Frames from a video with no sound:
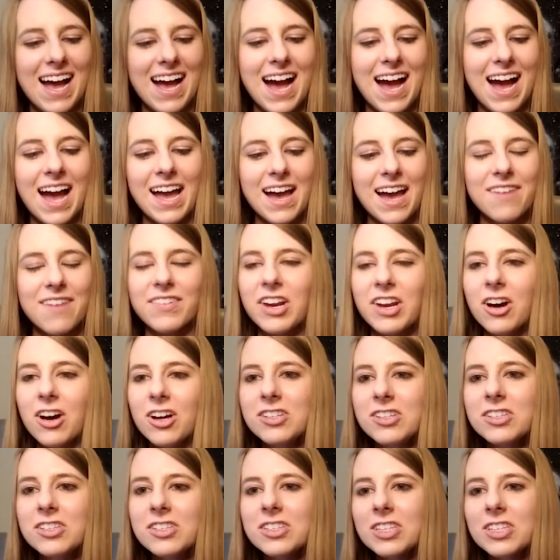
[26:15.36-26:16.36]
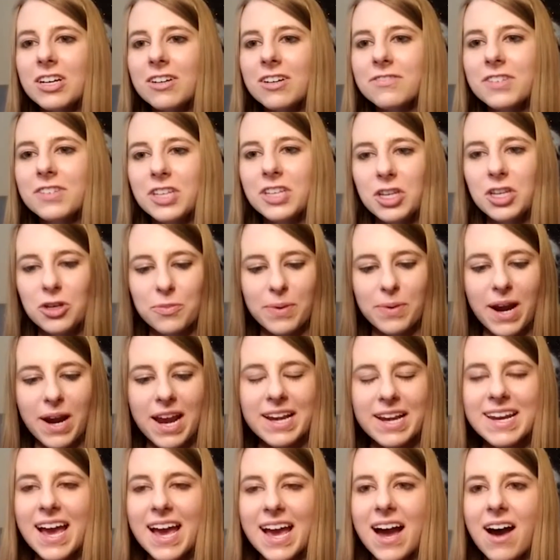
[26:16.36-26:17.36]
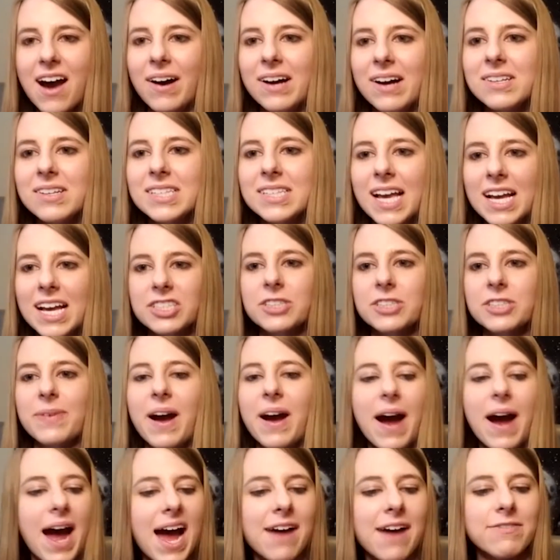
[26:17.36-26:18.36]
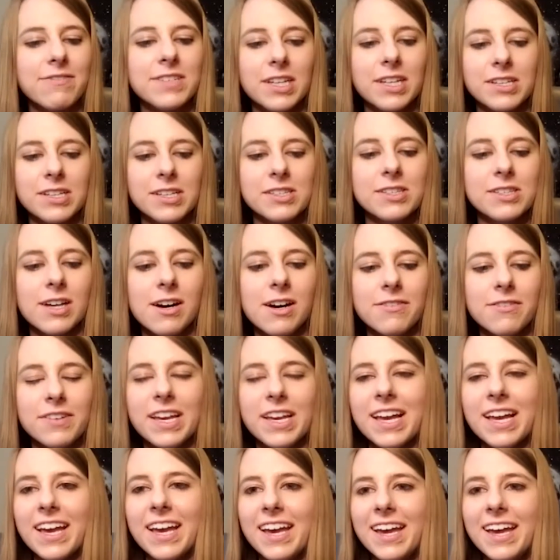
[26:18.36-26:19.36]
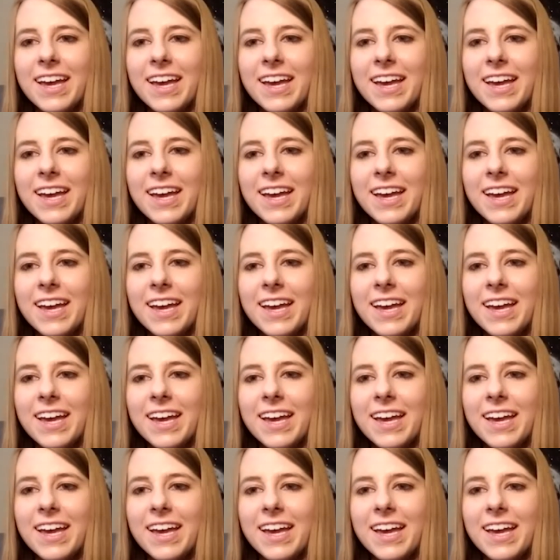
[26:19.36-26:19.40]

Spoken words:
I have an unsolved cube right now. I was actually about half done solving it.